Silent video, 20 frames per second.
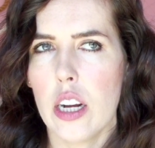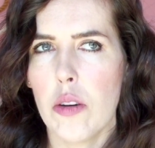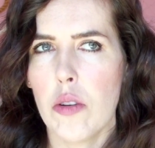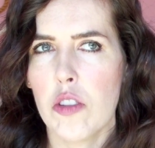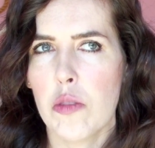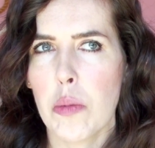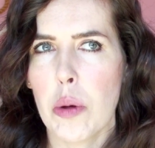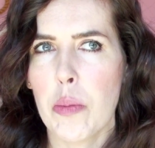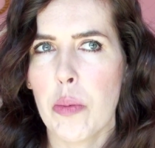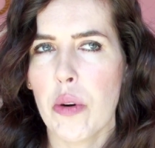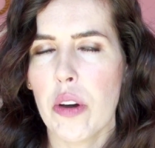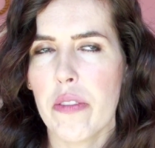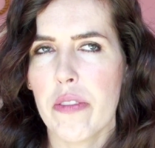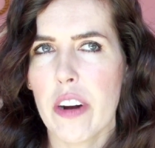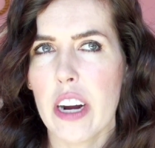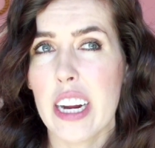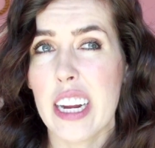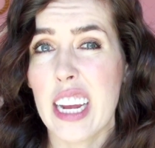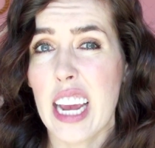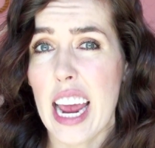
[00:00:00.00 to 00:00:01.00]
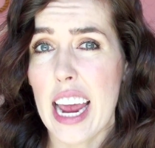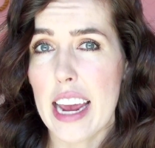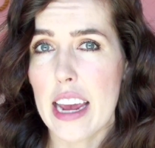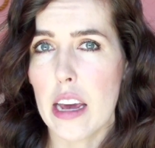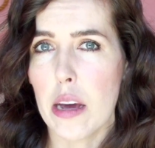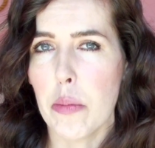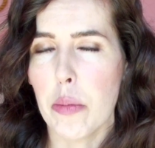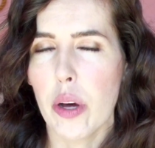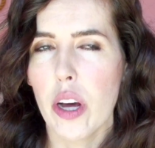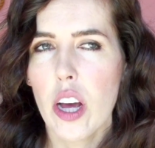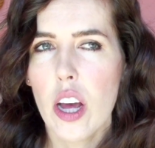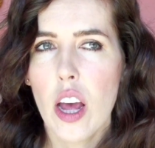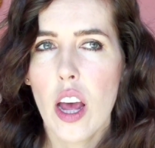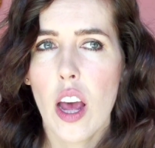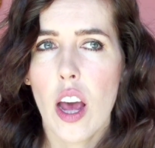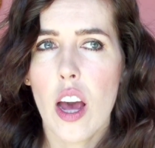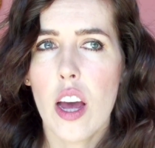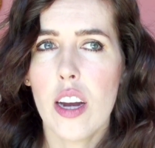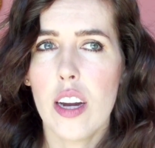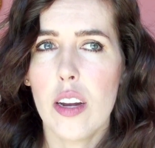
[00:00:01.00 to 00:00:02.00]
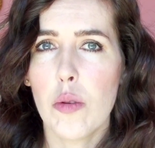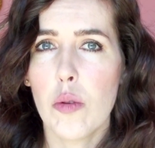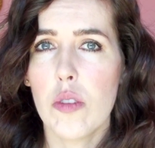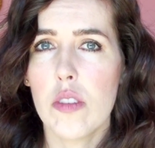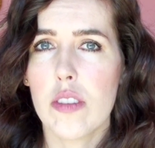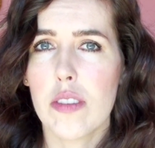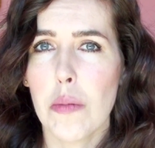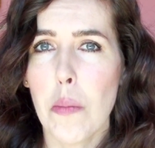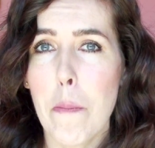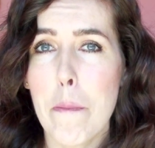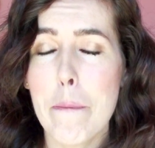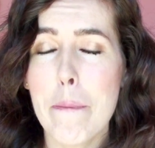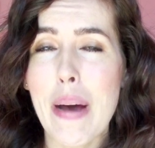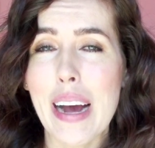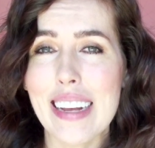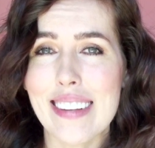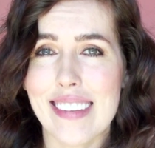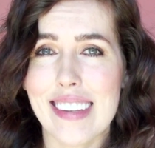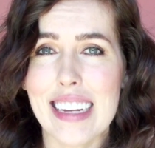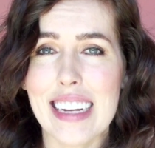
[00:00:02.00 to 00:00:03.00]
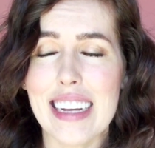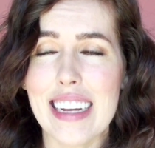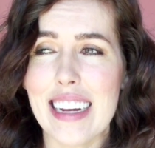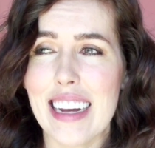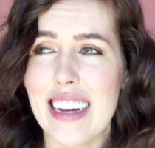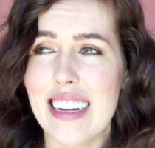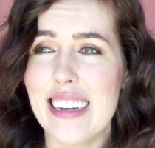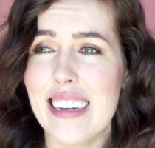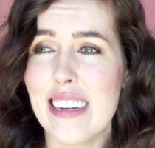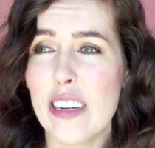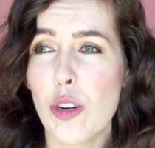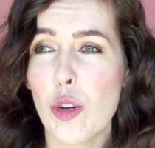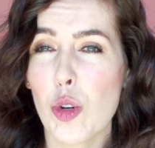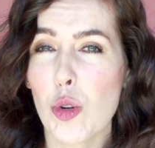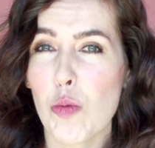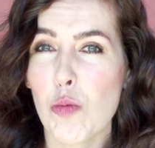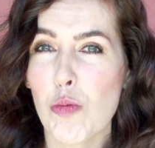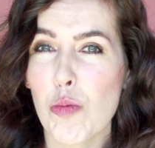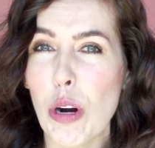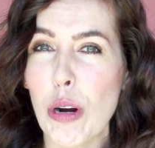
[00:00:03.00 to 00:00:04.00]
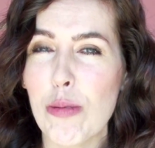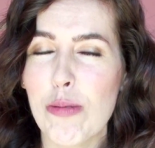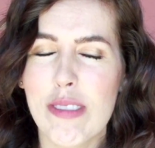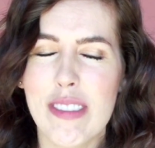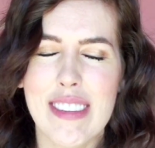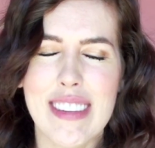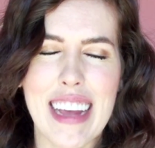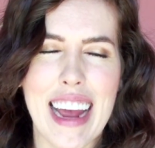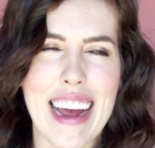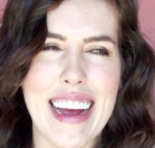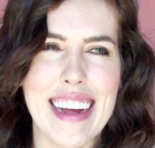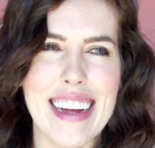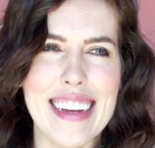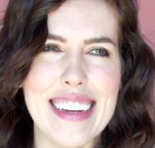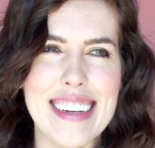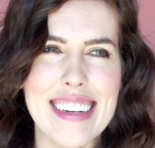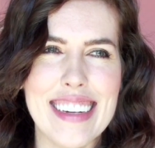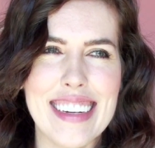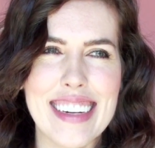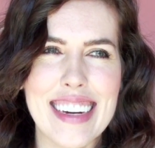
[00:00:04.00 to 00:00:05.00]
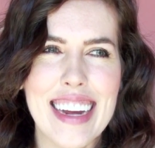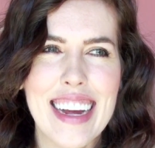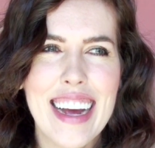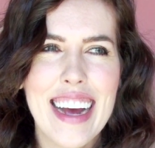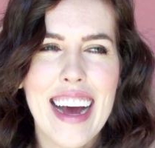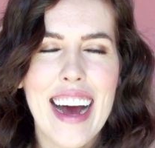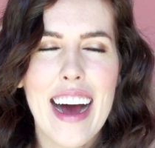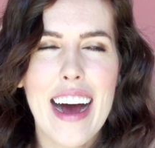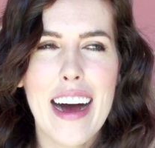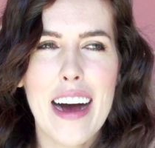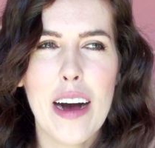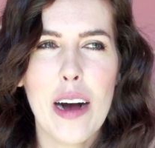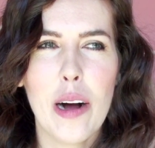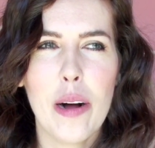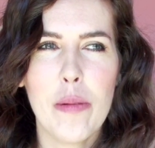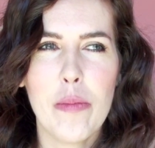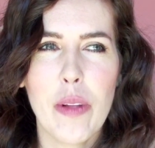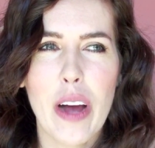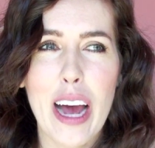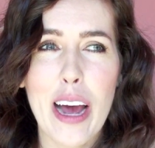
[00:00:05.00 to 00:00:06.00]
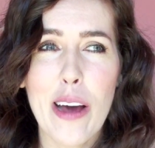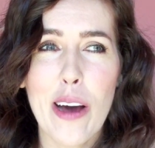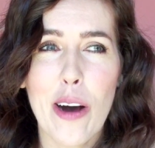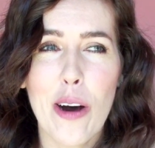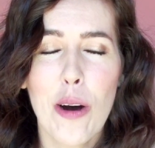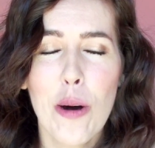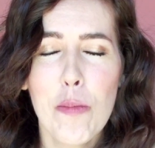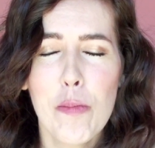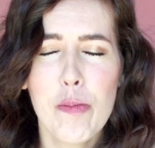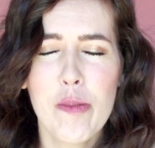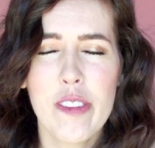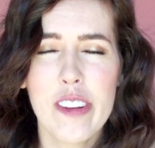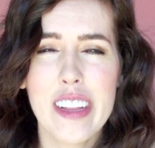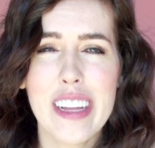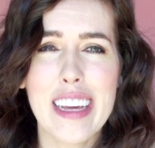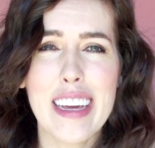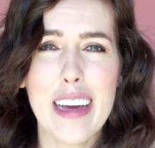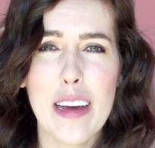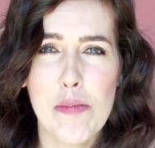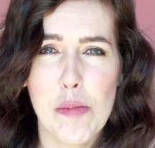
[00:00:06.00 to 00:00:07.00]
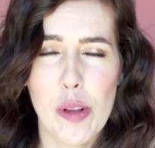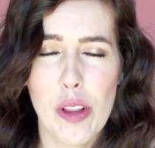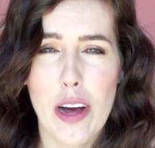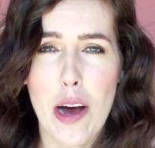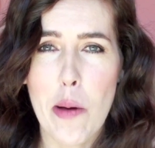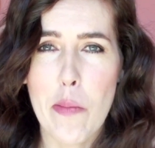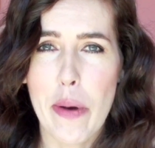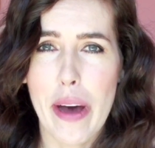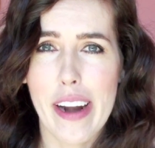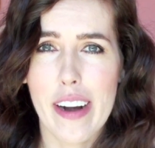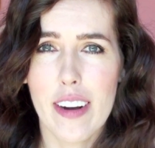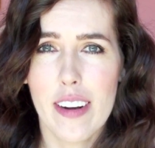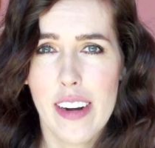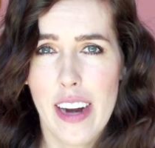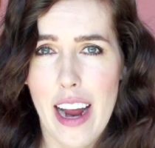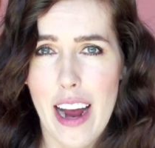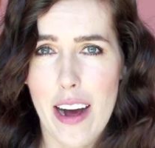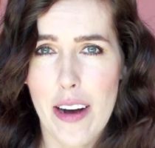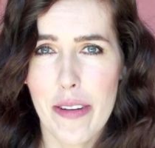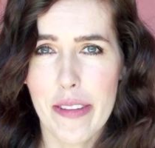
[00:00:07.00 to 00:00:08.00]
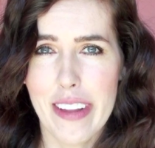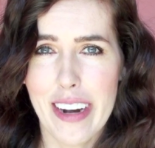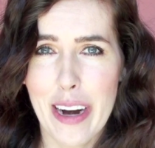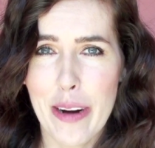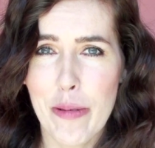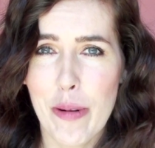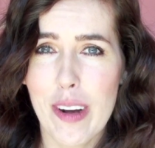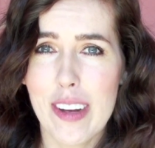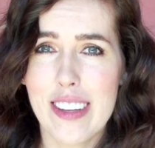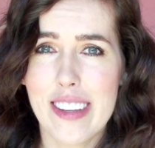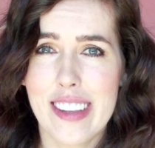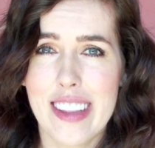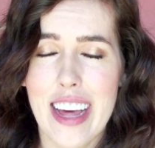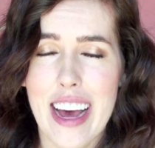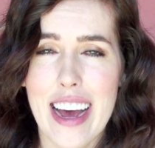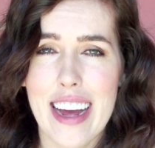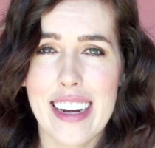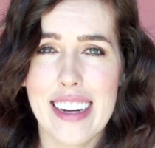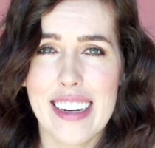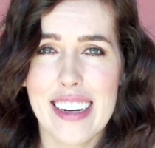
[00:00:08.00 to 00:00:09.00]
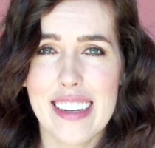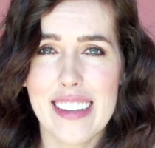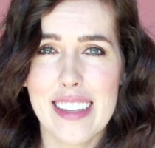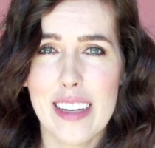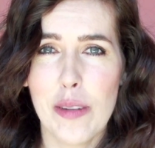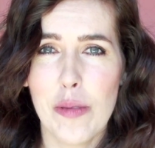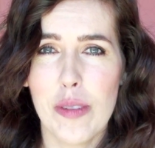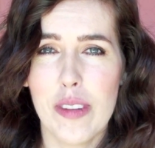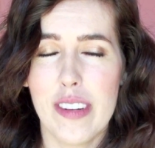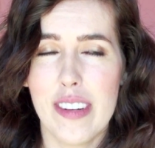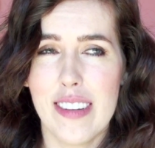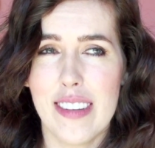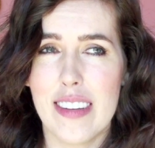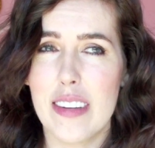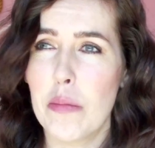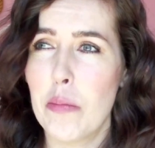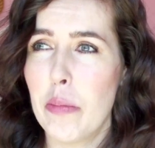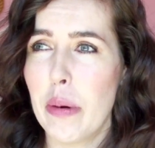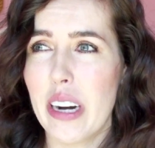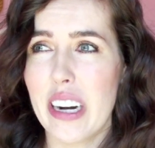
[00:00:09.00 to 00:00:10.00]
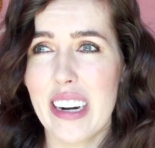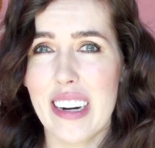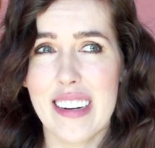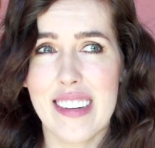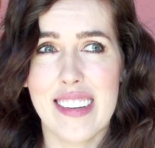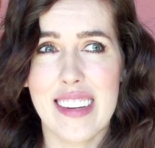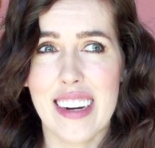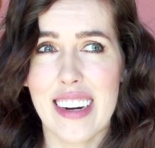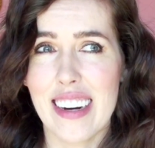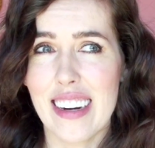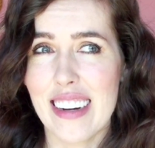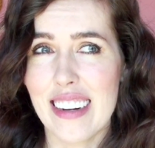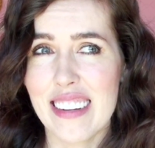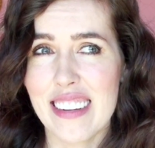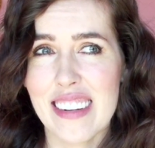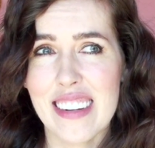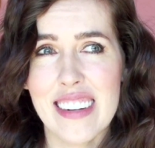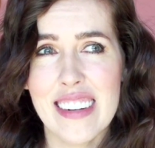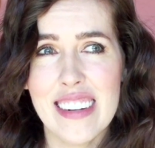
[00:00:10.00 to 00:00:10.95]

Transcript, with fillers: It was my boyfriend Gabe, and it was messy and gross, and I hopefully am a lot better now than I was then, because it was just embarrassing.